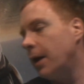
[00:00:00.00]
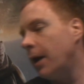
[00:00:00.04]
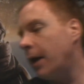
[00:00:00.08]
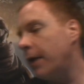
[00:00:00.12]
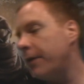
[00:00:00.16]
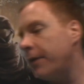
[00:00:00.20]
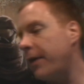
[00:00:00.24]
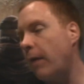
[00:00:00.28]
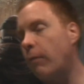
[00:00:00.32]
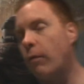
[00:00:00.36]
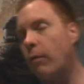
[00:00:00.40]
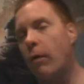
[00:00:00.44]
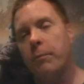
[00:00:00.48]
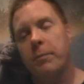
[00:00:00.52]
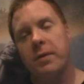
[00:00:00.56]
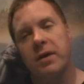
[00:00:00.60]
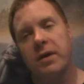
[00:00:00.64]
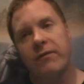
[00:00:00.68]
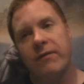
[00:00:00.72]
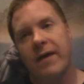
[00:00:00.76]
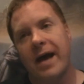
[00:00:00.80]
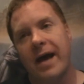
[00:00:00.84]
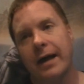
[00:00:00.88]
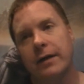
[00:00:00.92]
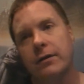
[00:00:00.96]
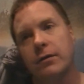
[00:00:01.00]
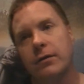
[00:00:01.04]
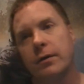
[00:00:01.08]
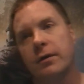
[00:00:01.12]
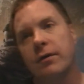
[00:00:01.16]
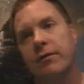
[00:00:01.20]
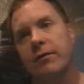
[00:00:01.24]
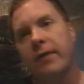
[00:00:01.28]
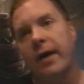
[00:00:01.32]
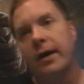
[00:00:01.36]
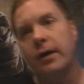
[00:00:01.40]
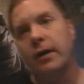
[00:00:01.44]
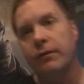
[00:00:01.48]
That won't be a factor in
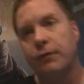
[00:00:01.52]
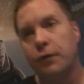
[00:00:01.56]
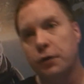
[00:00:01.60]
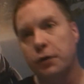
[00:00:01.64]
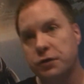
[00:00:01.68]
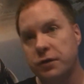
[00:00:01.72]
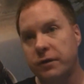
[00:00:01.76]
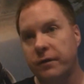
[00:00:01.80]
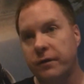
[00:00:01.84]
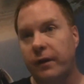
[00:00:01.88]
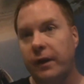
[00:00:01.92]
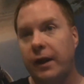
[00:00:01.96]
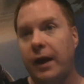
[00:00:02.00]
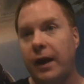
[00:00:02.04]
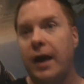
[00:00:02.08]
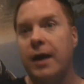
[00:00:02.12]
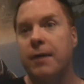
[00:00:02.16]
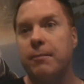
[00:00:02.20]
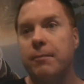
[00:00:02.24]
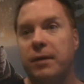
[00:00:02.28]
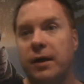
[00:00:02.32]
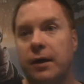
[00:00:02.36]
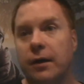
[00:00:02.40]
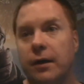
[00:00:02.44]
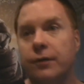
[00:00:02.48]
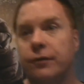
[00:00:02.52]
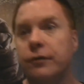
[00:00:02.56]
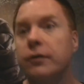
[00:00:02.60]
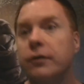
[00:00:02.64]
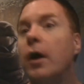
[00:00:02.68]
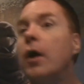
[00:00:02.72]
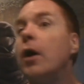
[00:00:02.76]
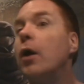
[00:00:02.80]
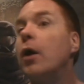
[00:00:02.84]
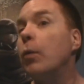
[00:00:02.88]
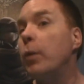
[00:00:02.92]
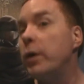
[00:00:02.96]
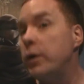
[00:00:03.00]
the final version of the game because
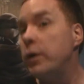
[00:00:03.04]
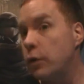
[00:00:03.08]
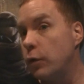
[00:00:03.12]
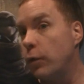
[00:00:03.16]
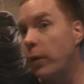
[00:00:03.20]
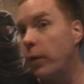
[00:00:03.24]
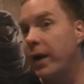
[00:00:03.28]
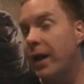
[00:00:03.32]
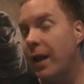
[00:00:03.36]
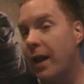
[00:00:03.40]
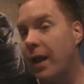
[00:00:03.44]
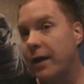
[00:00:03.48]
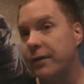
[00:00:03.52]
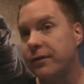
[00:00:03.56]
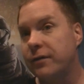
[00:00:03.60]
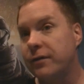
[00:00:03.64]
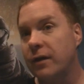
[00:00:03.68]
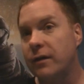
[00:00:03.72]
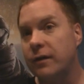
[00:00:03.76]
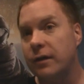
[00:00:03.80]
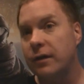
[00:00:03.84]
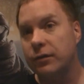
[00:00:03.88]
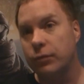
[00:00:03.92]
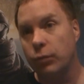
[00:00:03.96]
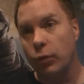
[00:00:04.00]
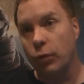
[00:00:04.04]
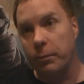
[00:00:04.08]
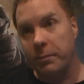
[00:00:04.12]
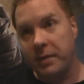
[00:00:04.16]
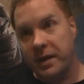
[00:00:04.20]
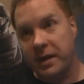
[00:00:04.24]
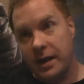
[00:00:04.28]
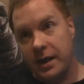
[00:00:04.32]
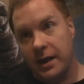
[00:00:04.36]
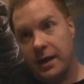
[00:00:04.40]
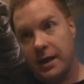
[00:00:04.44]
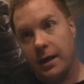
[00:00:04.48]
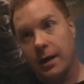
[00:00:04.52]
we do realize that this will
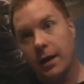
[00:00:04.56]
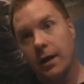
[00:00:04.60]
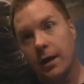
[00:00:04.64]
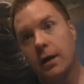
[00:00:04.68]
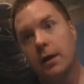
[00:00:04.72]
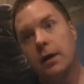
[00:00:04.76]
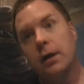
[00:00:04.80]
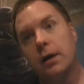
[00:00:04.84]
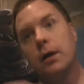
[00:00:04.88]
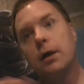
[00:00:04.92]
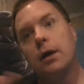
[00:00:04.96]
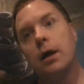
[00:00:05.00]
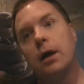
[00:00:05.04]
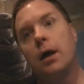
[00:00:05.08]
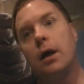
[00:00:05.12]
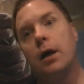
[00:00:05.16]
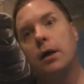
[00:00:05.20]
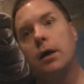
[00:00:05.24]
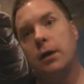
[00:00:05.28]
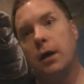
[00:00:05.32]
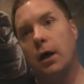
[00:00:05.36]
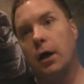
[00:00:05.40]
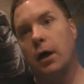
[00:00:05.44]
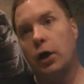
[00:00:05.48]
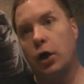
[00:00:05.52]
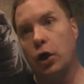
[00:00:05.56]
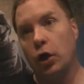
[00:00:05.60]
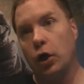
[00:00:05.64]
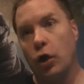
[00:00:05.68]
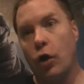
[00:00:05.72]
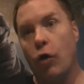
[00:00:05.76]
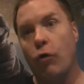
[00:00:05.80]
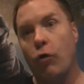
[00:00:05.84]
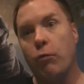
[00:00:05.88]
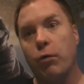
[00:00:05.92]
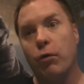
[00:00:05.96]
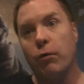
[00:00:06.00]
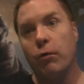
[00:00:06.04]
be a
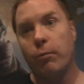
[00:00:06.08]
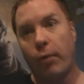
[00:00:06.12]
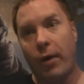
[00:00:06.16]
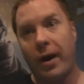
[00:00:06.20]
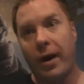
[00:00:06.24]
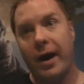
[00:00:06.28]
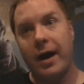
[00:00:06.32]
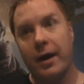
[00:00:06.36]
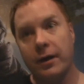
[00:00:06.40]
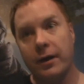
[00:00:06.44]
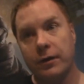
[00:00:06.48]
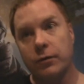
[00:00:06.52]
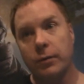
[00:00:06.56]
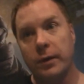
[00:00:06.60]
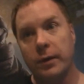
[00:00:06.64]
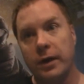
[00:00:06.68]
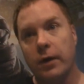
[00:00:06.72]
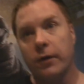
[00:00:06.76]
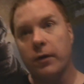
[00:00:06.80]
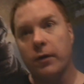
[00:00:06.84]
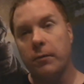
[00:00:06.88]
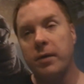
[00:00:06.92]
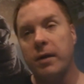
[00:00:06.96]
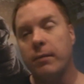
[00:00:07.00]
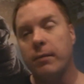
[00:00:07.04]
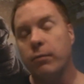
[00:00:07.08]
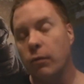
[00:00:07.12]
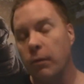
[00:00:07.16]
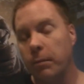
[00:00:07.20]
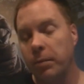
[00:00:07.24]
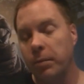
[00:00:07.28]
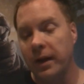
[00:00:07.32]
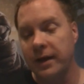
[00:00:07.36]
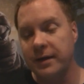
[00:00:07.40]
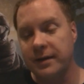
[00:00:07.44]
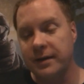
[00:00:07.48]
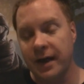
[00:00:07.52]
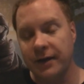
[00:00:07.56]
global brand. We know that people
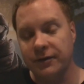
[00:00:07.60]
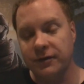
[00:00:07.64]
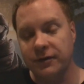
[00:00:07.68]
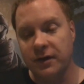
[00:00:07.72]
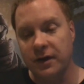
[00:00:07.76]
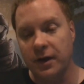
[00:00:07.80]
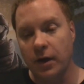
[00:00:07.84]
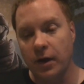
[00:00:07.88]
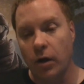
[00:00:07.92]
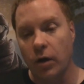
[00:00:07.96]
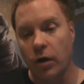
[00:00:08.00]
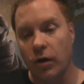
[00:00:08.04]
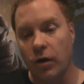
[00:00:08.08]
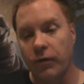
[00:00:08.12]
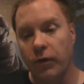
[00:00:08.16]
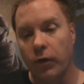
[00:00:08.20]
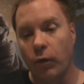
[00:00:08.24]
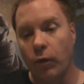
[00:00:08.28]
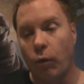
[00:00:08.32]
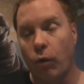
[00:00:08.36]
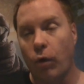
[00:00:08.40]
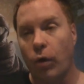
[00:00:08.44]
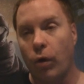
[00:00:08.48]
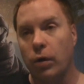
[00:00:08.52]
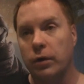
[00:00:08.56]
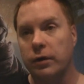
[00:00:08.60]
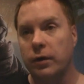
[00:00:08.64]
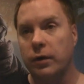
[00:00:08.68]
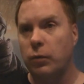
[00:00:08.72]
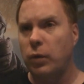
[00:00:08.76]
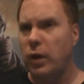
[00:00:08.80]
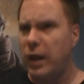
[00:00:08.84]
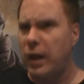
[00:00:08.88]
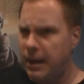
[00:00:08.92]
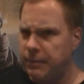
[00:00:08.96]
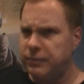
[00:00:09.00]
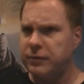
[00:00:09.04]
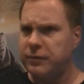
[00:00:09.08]
will play Destiny all over the world, and
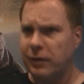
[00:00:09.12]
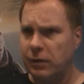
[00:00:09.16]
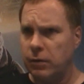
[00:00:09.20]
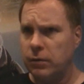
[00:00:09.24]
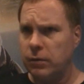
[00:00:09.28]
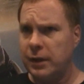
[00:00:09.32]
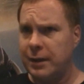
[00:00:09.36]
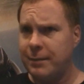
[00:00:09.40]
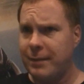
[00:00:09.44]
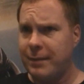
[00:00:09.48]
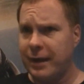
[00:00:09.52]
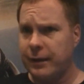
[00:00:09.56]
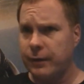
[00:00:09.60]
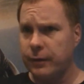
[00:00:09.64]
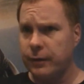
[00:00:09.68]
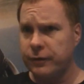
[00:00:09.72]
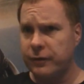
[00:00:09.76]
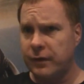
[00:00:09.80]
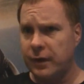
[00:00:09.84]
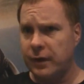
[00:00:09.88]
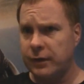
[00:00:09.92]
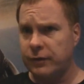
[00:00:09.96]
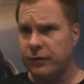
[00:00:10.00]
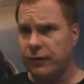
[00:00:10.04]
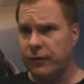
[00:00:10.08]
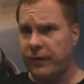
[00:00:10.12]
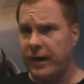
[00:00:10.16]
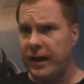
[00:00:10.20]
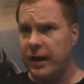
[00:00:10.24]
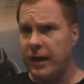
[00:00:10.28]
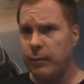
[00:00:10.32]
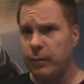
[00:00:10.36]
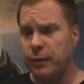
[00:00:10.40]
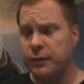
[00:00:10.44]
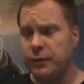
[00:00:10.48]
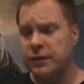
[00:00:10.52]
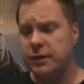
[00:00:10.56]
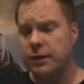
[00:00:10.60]
we'll absolutely make those things
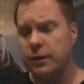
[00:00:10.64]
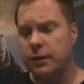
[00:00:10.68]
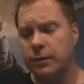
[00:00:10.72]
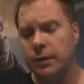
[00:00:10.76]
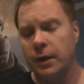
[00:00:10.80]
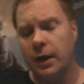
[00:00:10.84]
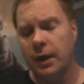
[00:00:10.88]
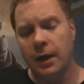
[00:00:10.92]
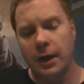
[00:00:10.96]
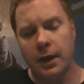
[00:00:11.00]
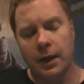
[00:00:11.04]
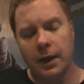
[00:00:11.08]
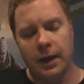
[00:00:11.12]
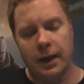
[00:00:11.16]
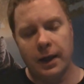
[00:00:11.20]
available to you.